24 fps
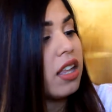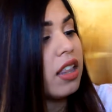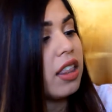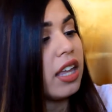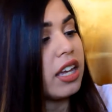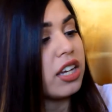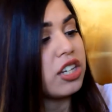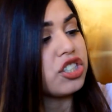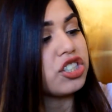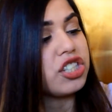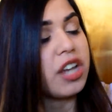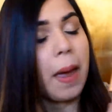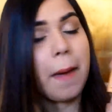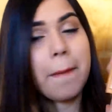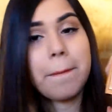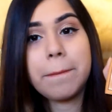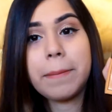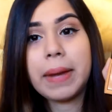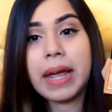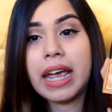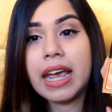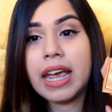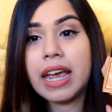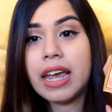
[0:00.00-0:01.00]
like
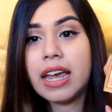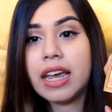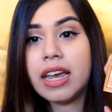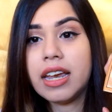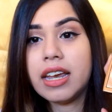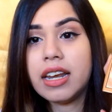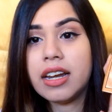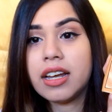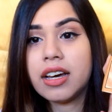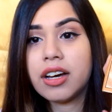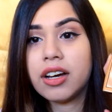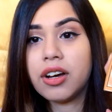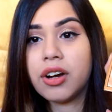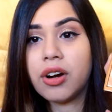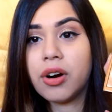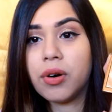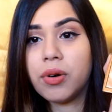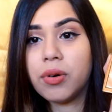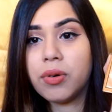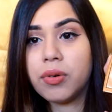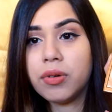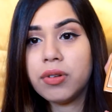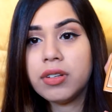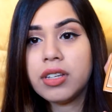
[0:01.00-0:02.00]
champagne
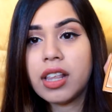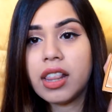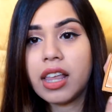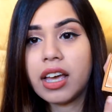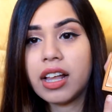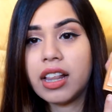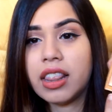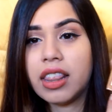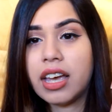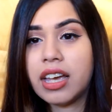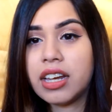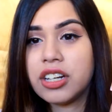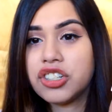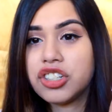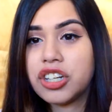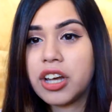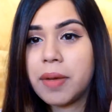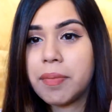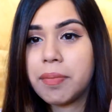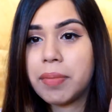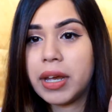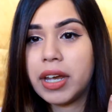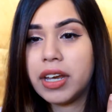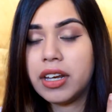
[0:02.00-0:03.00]
gold, like a light
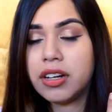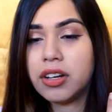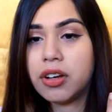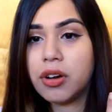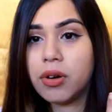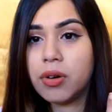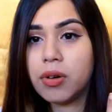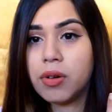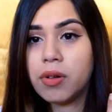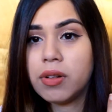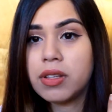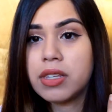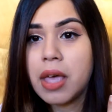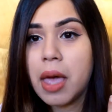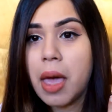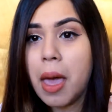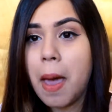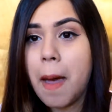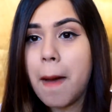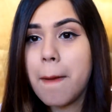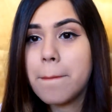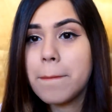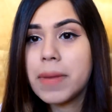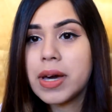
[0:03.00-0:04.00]
champagne gold,
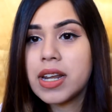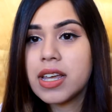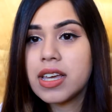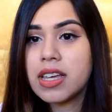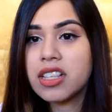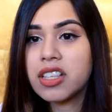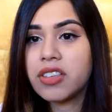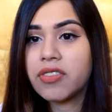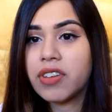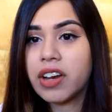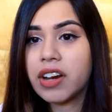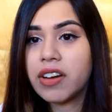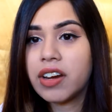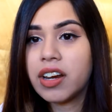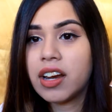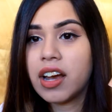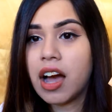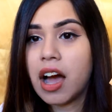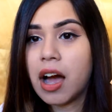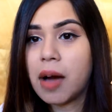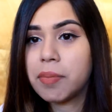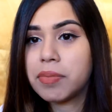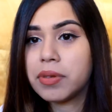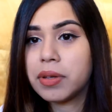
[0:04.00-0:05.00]
but it's very
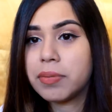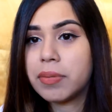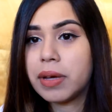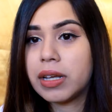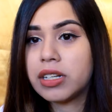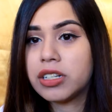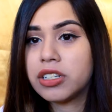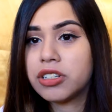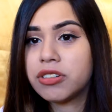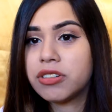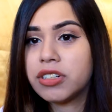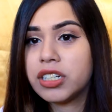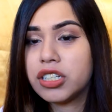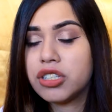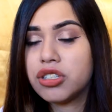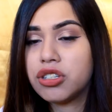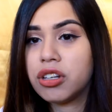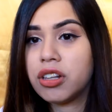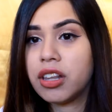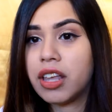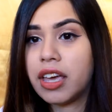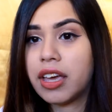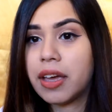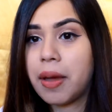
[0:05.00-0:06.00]
complementary
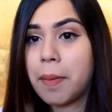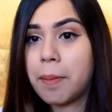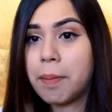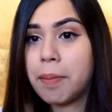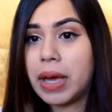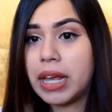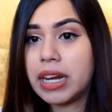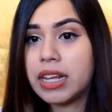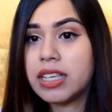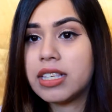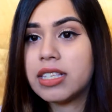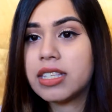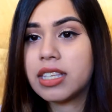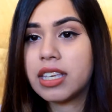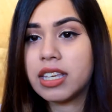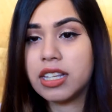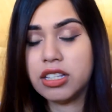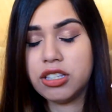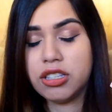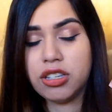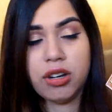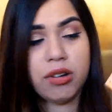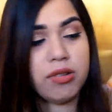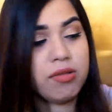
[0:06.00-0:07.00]
to like many
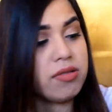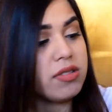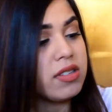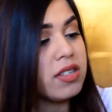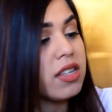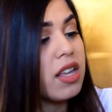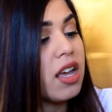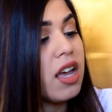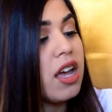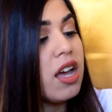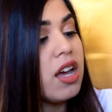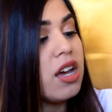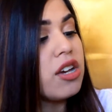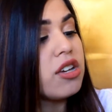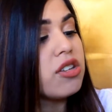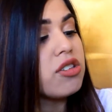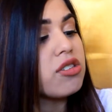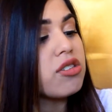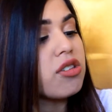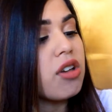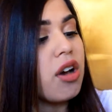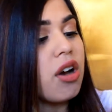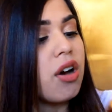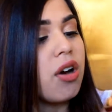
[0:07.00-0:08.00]
skin tones.
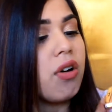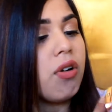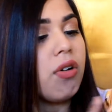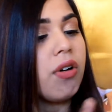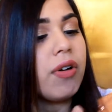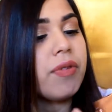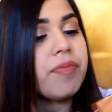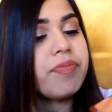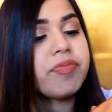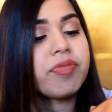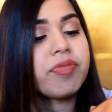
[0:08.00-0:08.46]
So